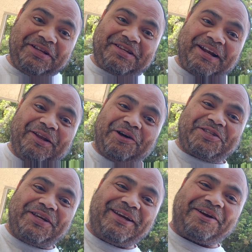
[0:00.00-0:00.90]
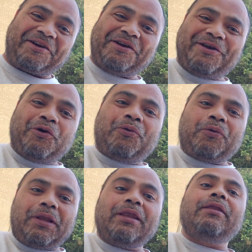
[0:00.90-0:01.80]
Let's get a look-see here.
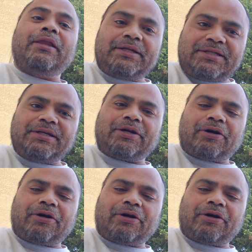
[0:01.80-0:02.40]
Let's see